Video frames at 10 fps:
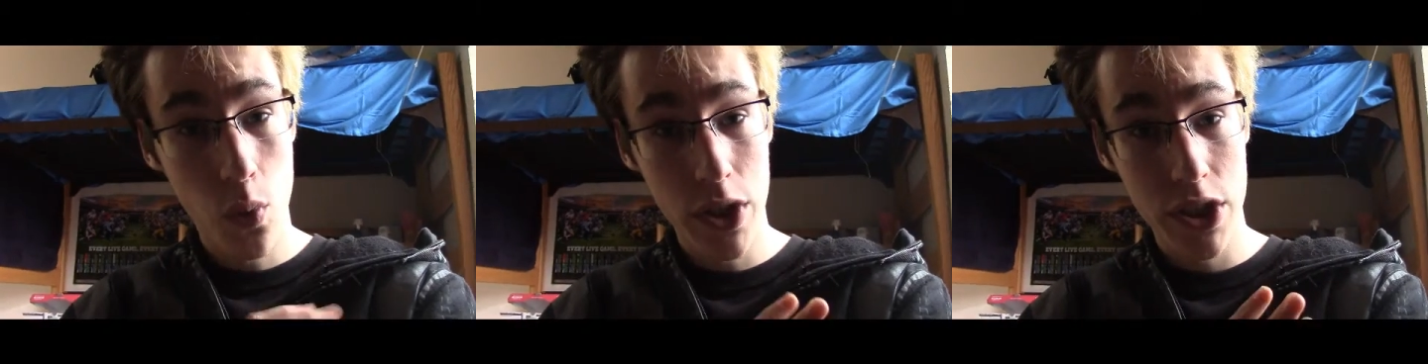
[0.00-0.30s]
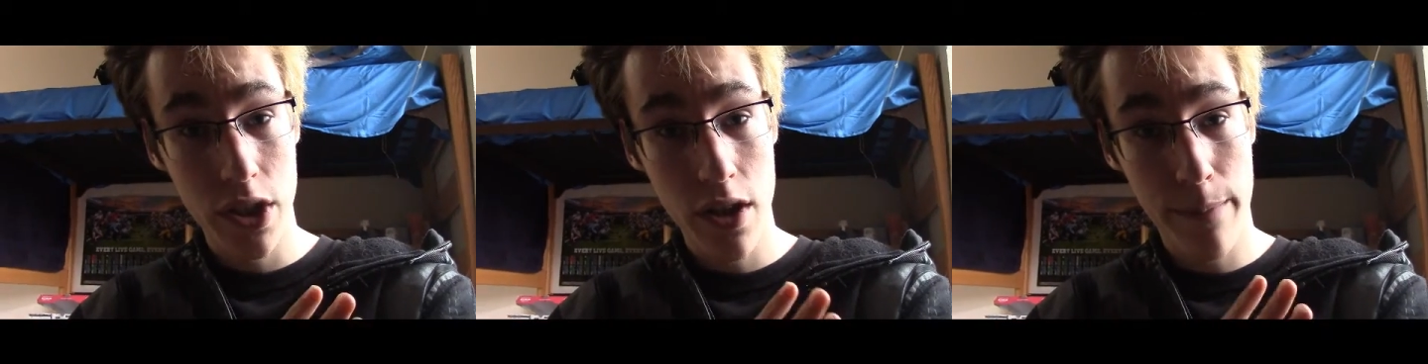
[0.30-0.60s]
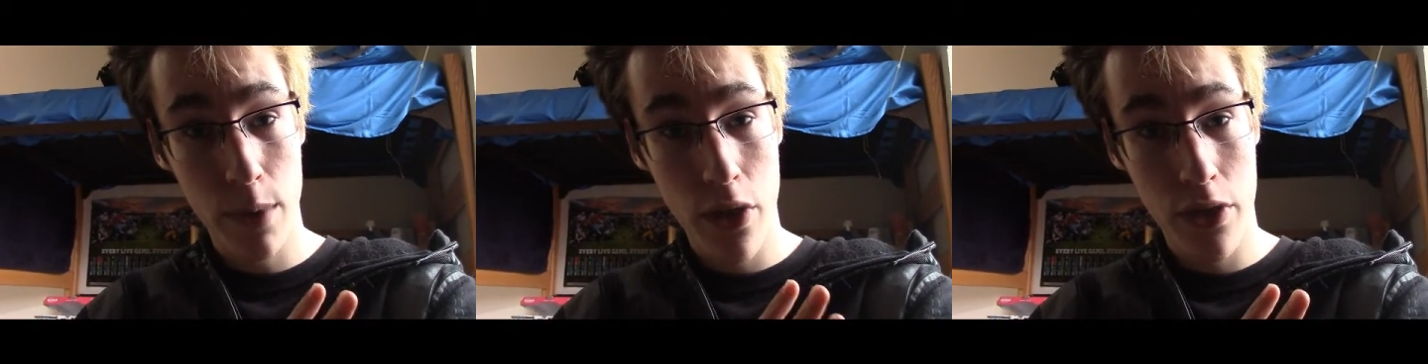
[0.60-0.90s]
Question
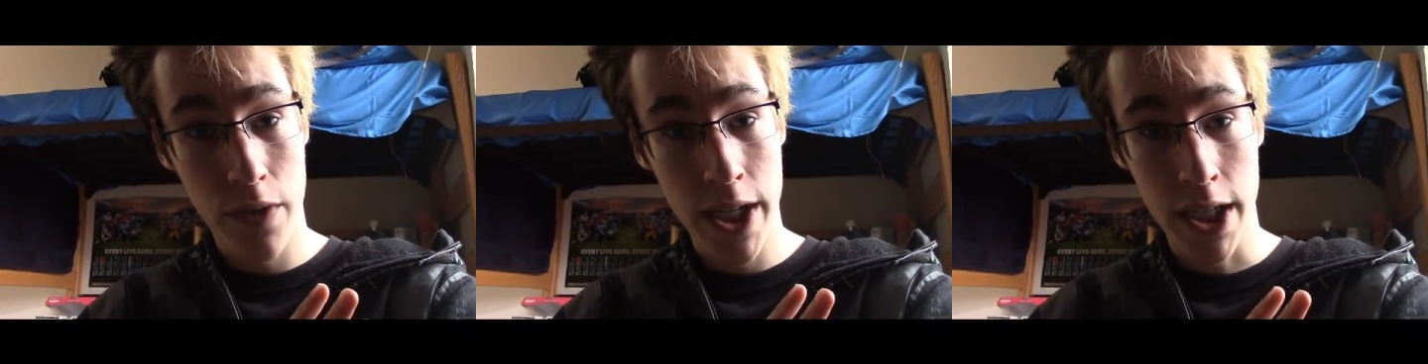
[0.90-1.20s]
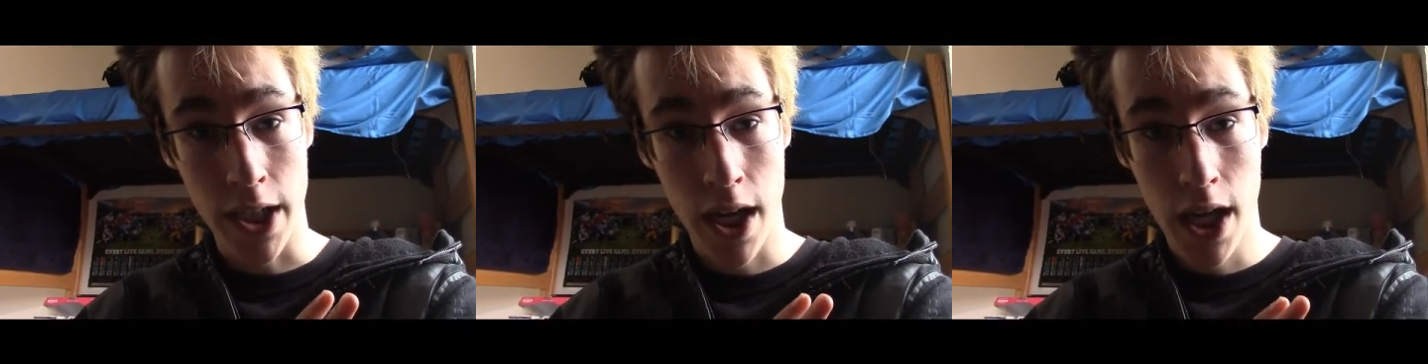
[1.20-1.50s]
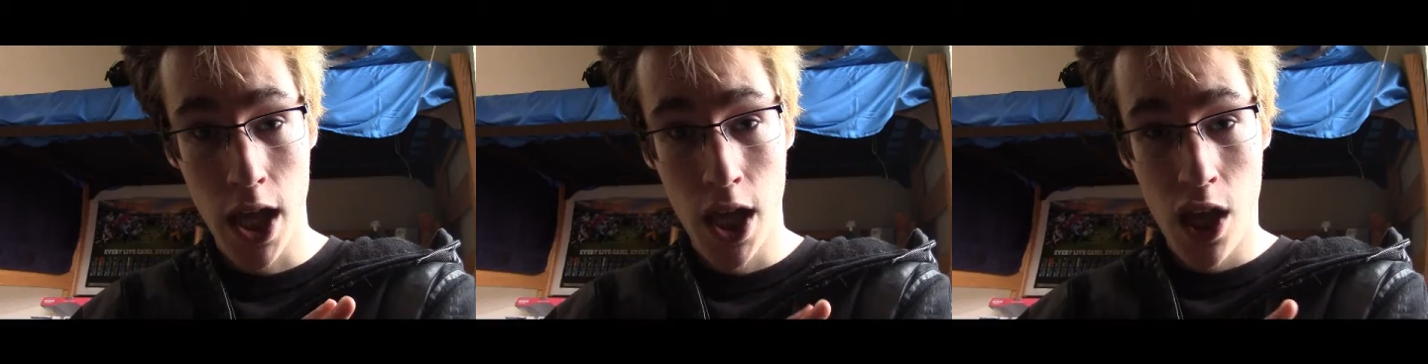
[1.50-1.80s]
number three
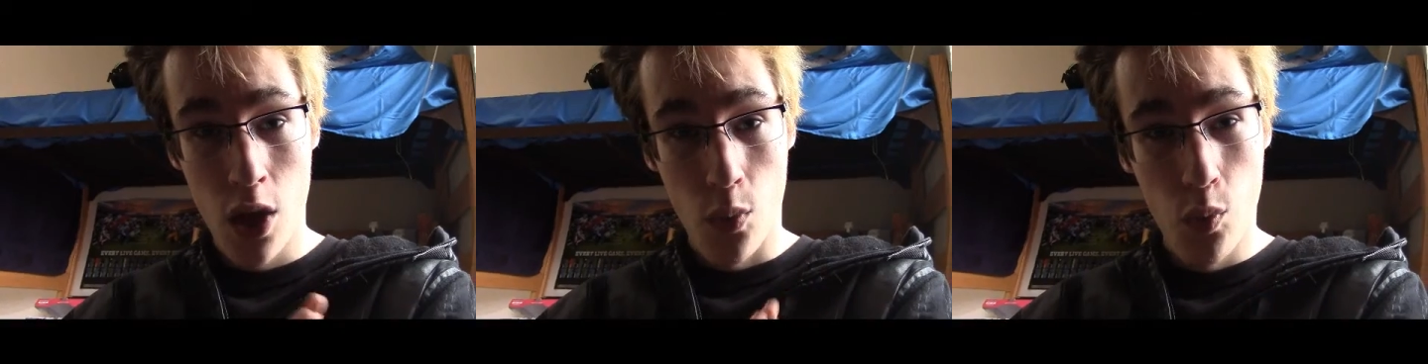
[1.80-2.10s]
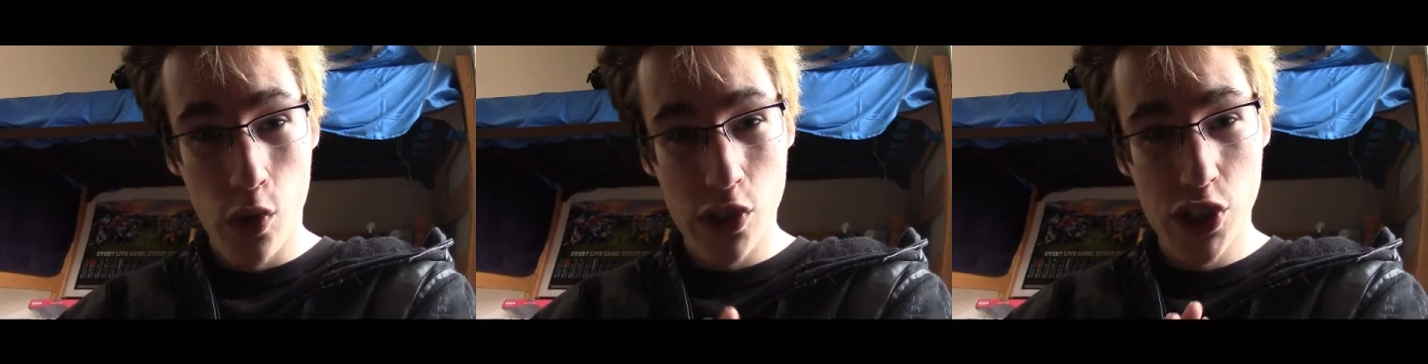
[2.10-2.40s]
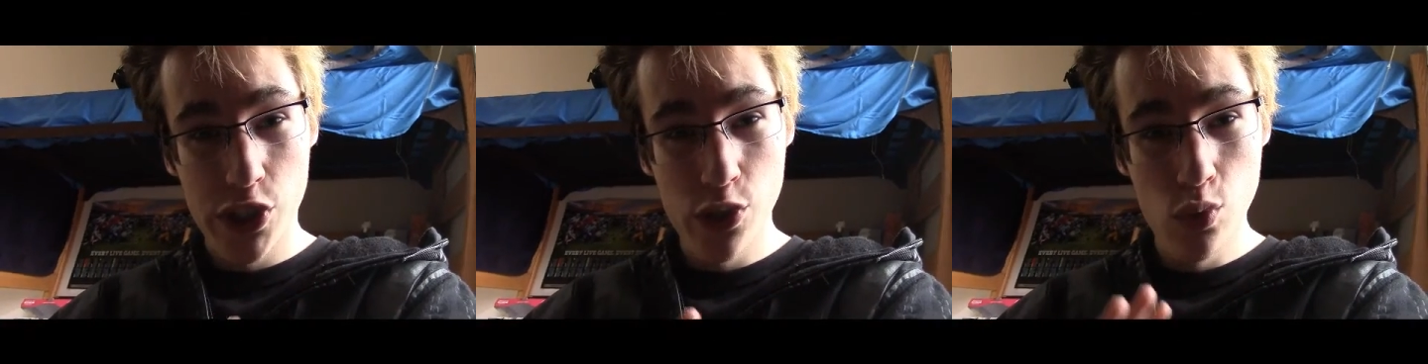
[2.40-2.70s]

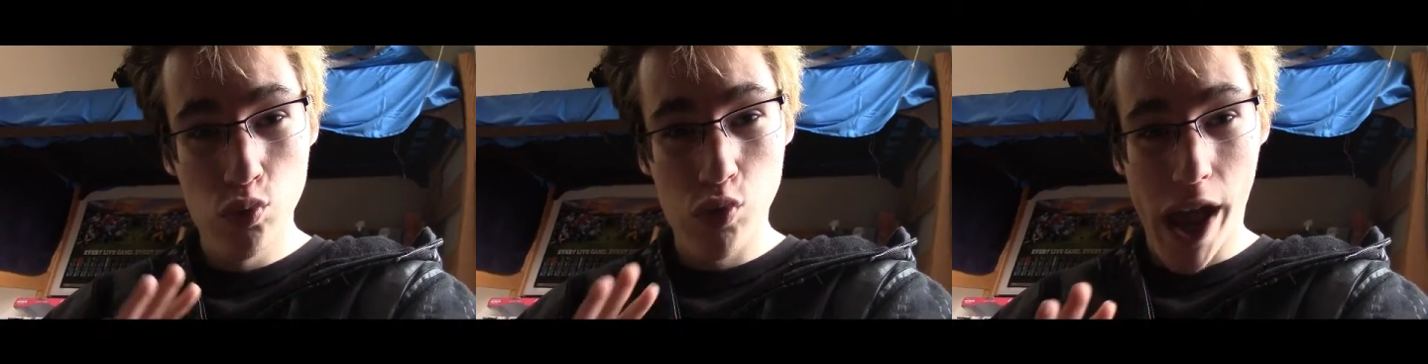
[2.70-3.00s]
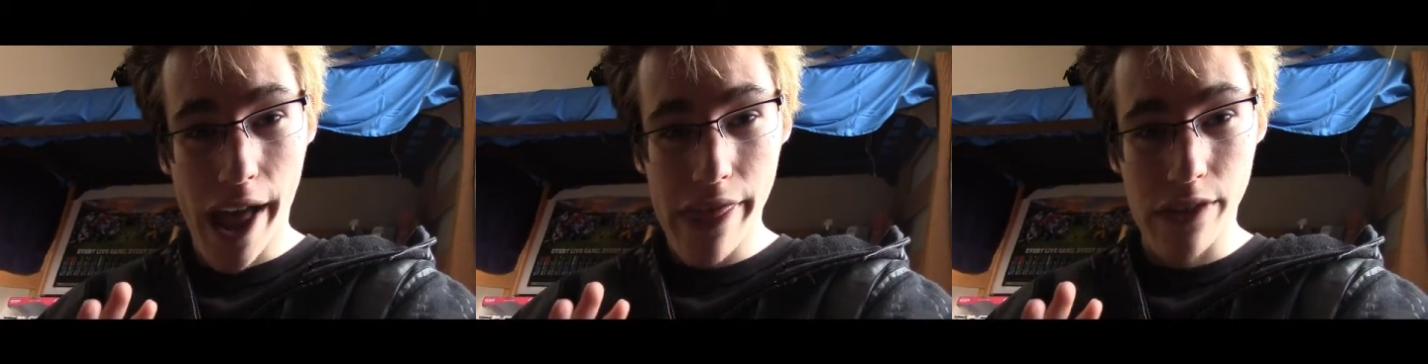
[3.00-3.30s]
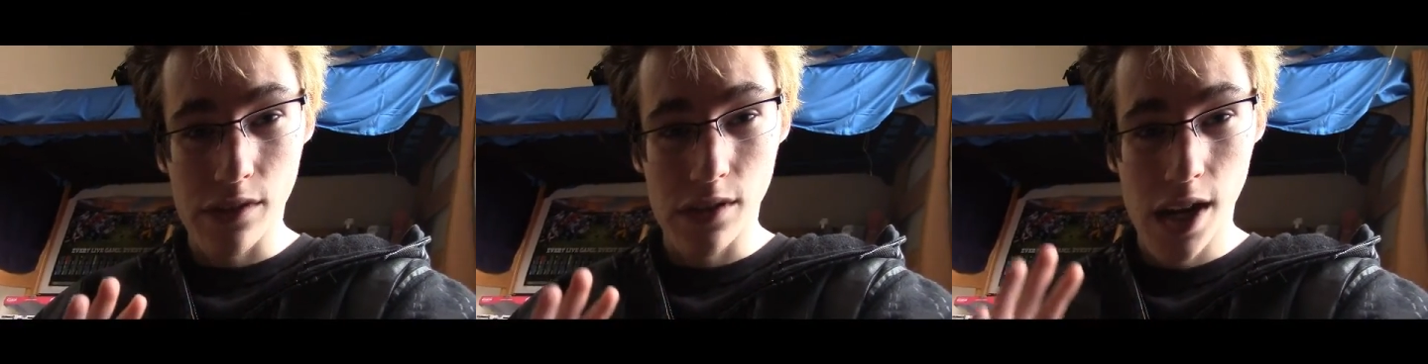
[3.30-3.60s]
Would you
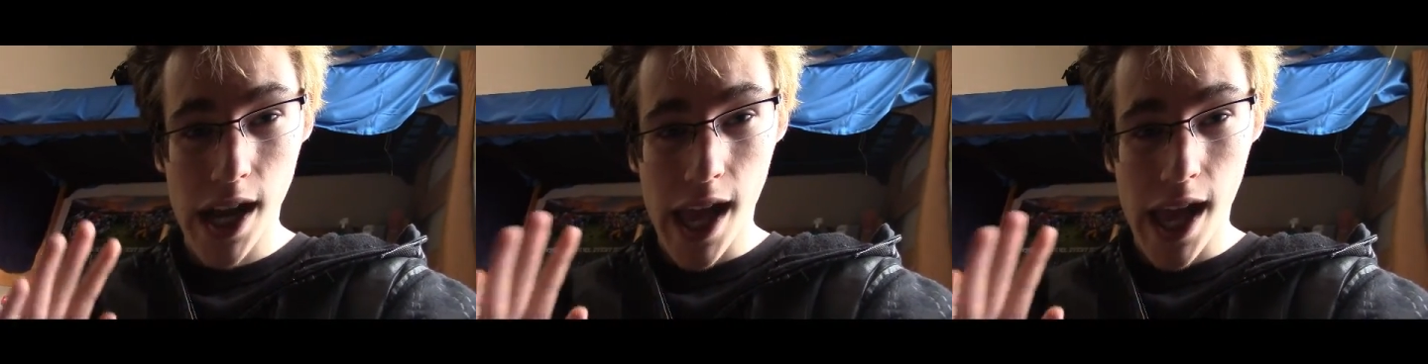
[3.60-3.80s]
rather